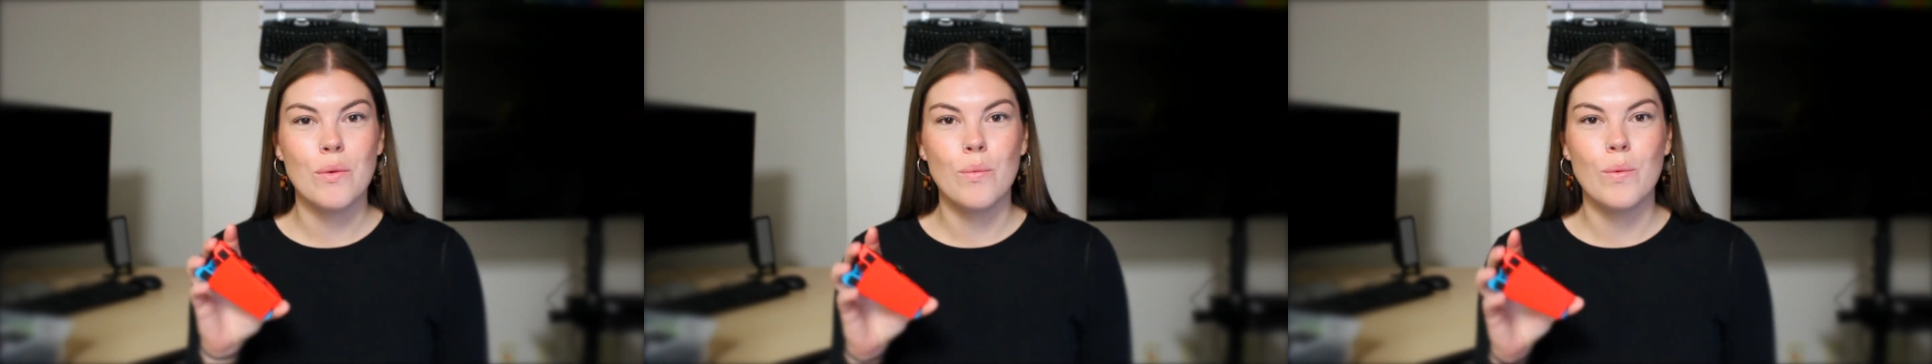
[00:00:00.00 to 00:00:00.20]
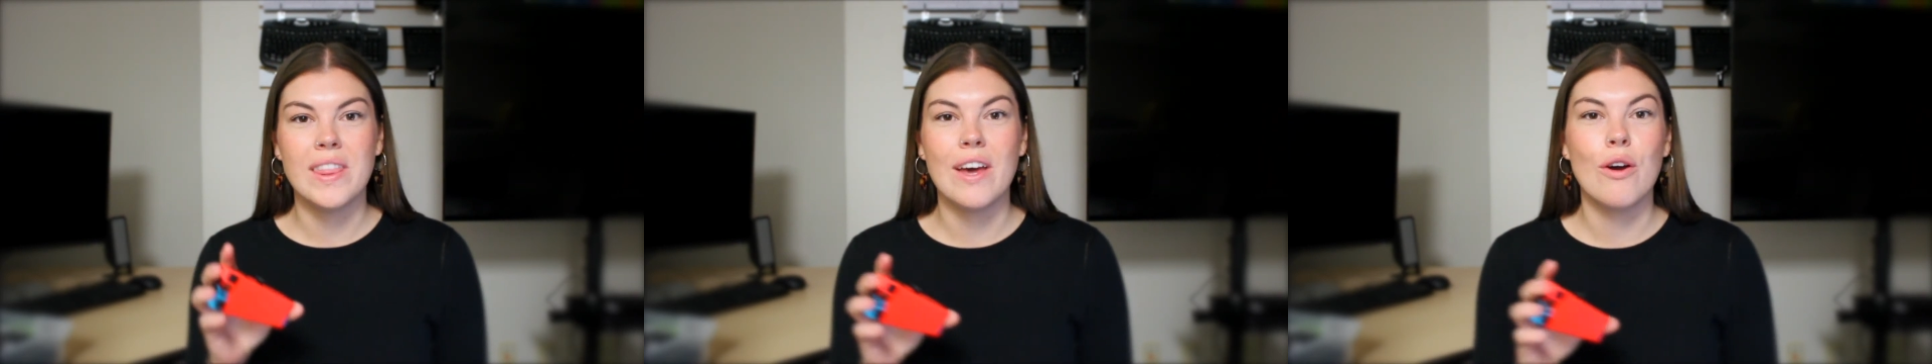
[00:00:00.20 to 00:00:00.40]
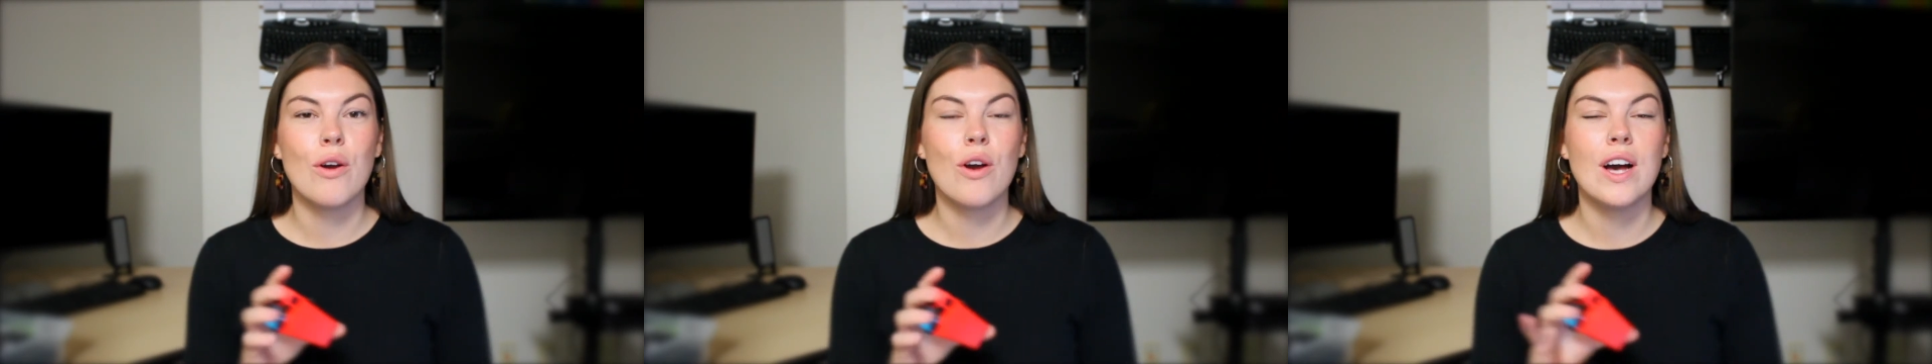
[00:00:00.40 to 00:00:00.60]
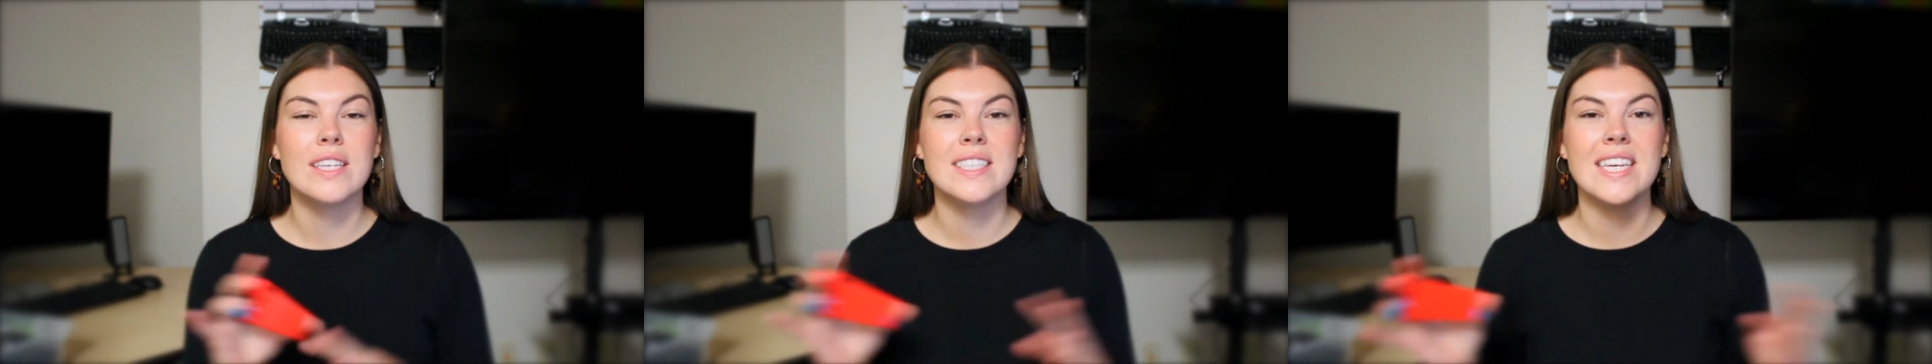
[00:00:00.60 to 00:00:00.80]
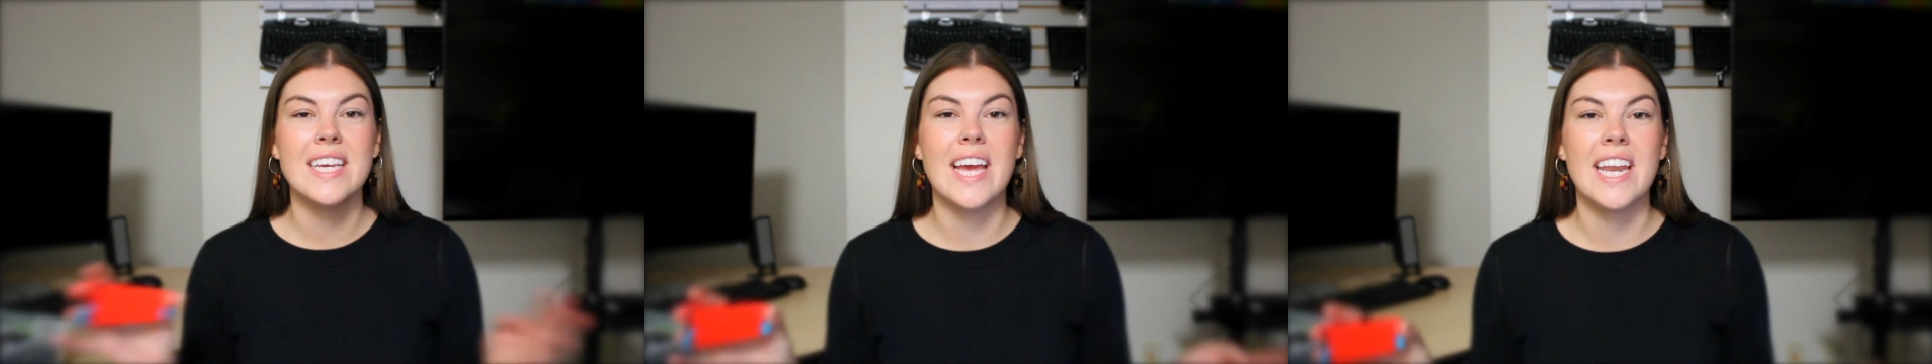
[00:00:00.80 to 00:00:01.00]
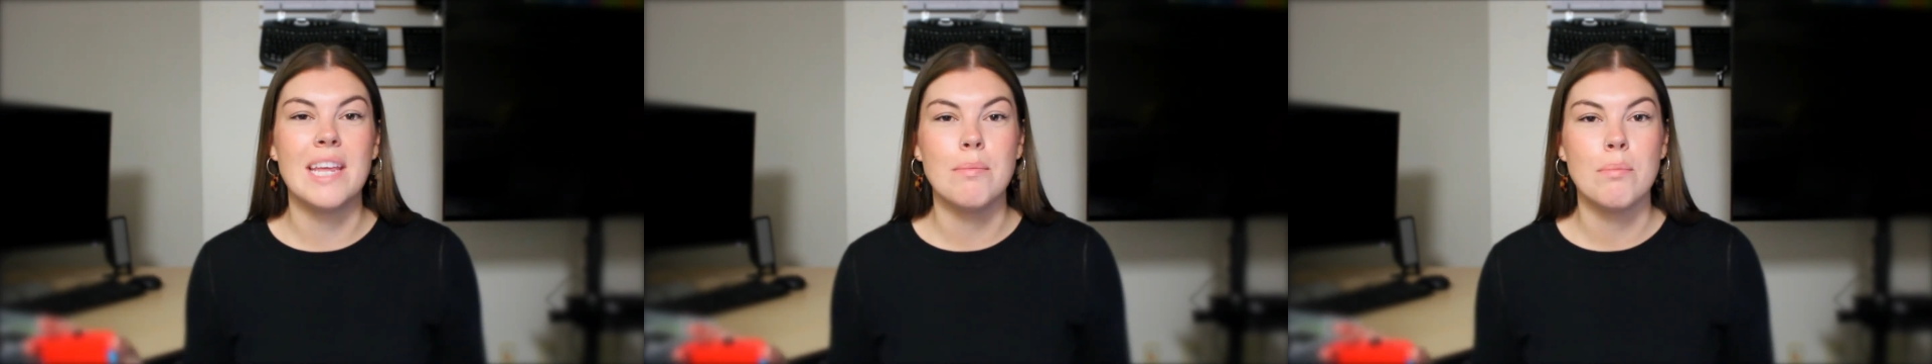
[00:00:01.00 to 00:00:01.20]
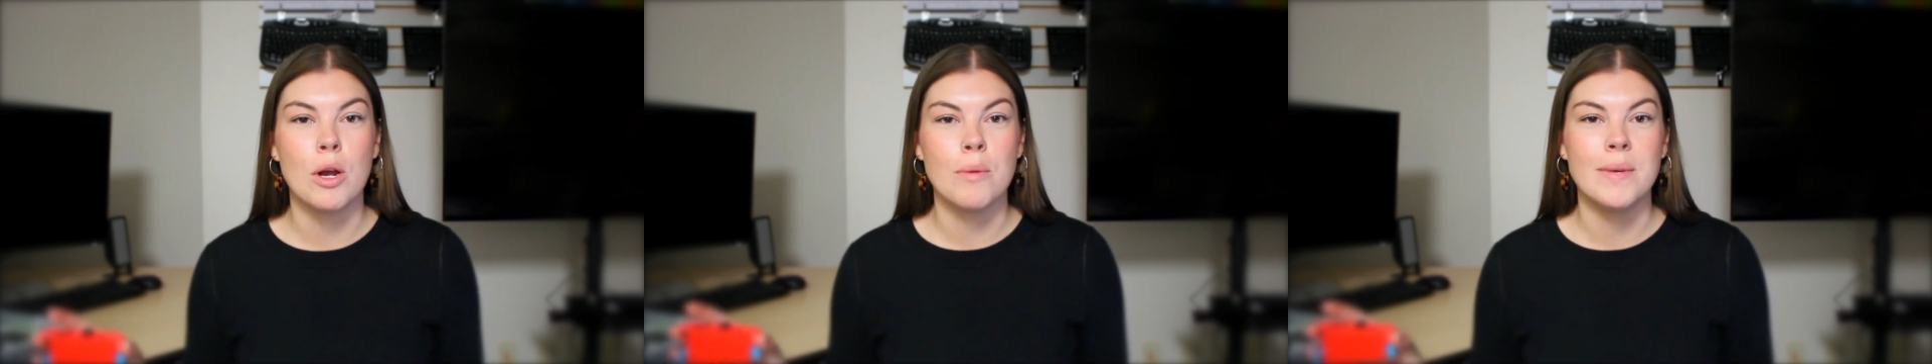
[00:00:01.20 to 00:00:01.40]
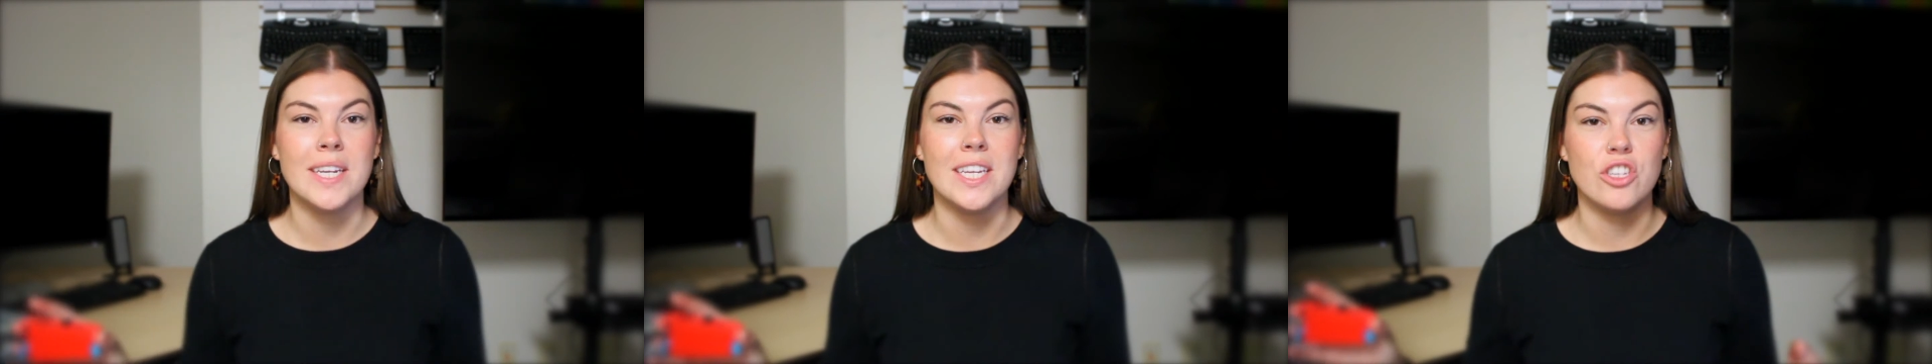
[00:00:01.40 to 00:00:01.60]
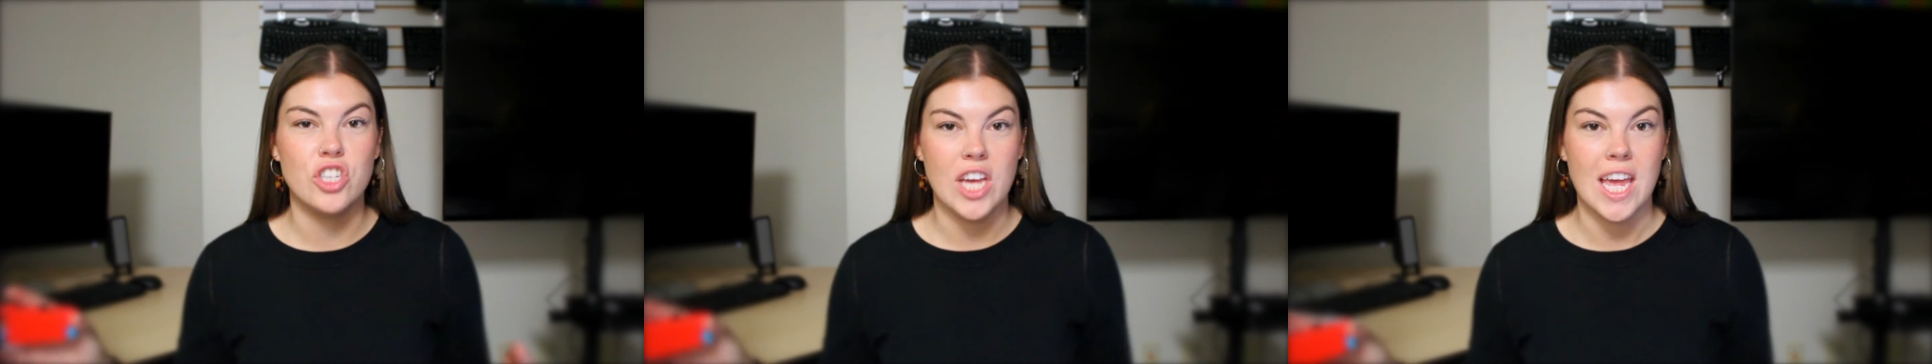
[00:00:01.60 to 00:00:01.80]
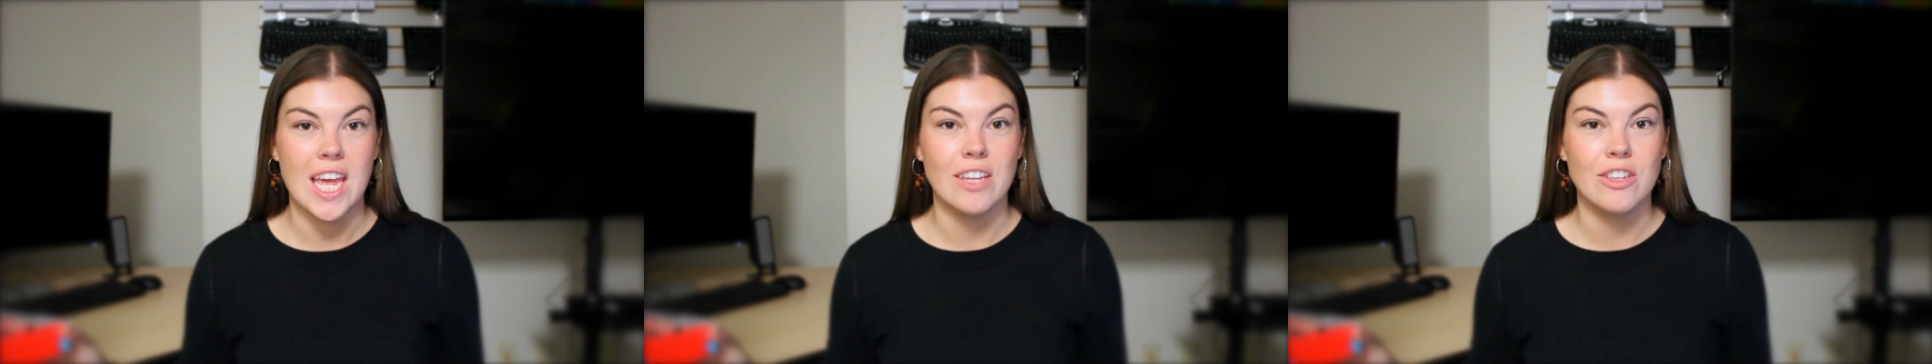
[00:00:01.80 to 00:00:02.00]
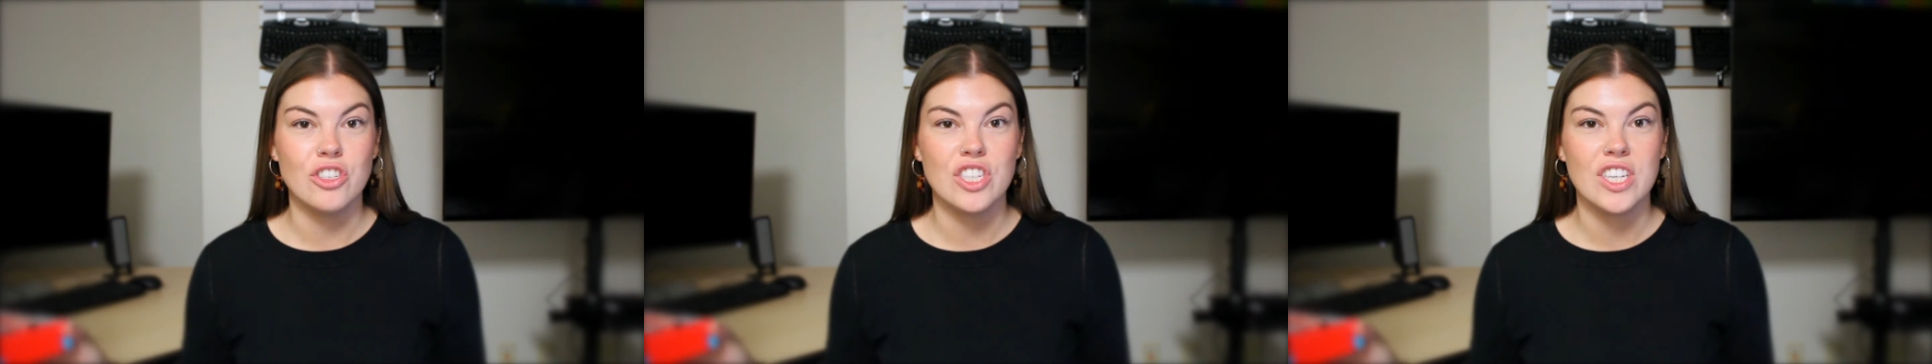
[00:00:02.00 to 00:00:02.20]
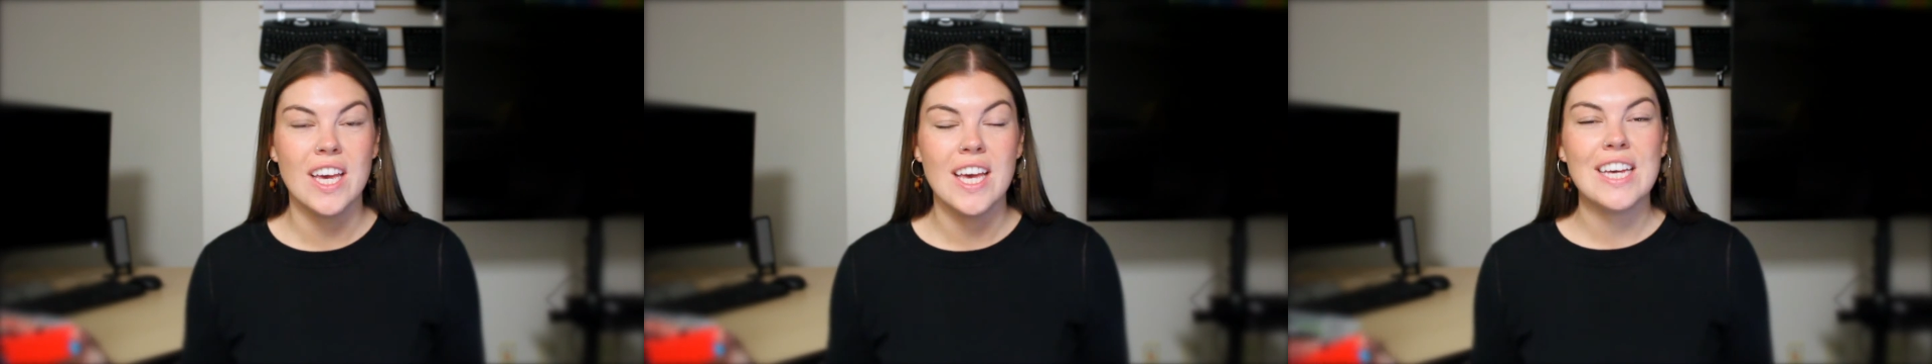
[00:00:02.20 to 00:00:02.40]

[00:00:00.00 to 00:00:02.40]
without causing any permanent change.